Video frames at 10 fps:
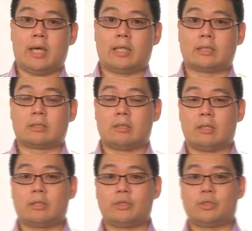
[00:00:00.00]
And as
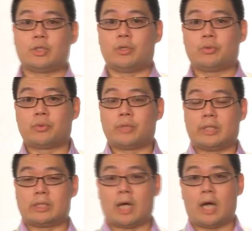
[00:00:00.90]
long as you go through the
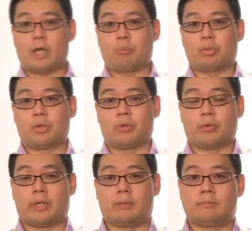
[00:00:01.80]
entire
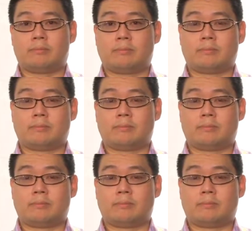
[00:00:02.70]
program